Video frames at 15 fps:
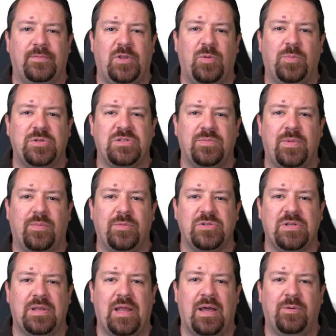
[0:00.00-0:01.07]
To put some
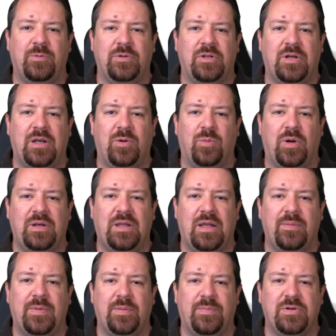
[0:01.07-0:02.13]
numbers on that, we'll look at a one
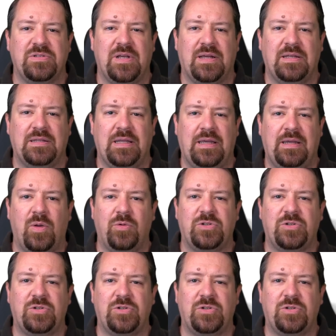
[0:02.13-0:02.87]
gigabit per second link,